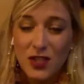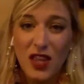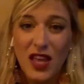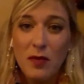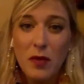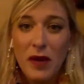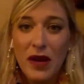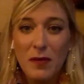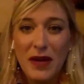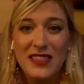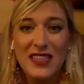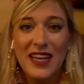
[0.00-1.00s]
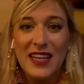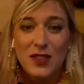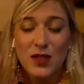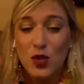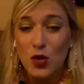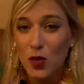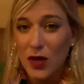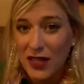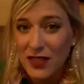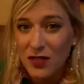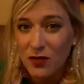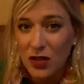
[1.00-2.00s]
So the hippopotami tai has two
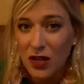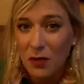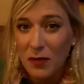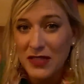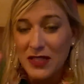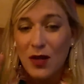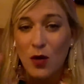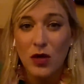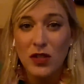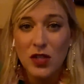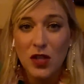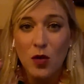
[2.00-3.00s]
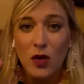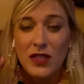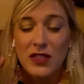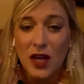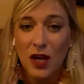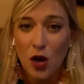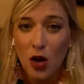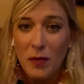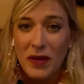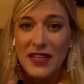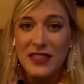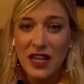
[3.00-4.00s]
kinds of rum. It's got orange liqueur, it's got
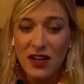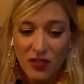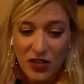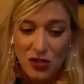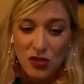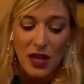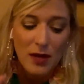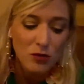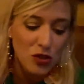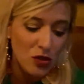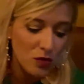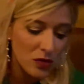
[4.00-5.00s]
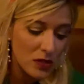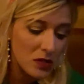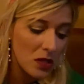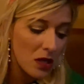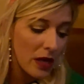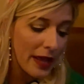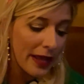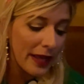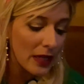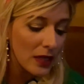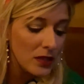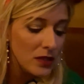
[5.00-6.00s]
almond, it's got fresh lime juice,
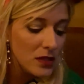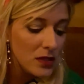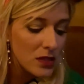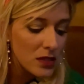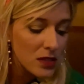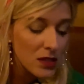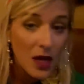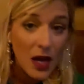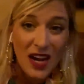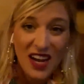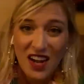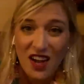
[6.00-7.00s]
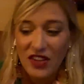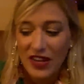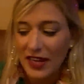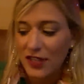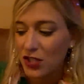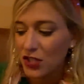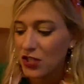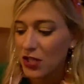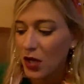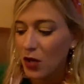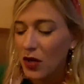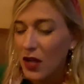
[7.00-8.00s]
and agave nectar.
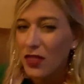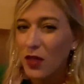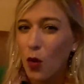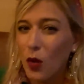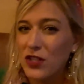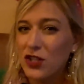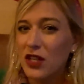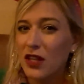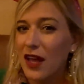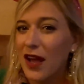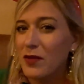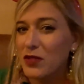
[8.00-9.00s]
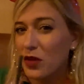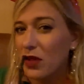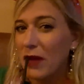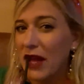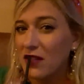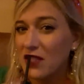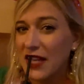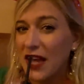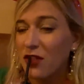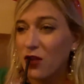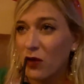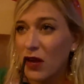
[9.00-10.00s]
So the orange and the lime is really balancing
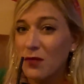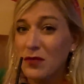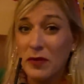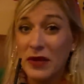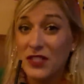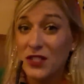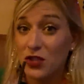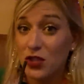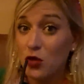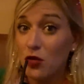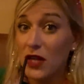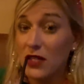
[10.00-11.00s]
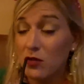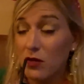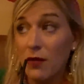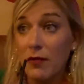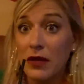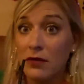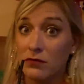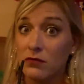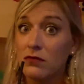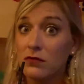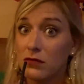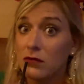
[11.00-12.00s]
out the rums, and because there's two kinds of rum,
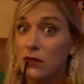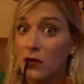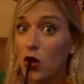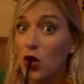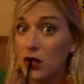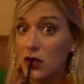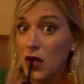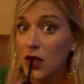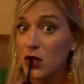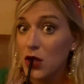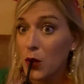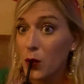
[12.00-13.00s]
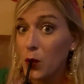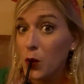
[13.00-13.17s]
and you can taste it.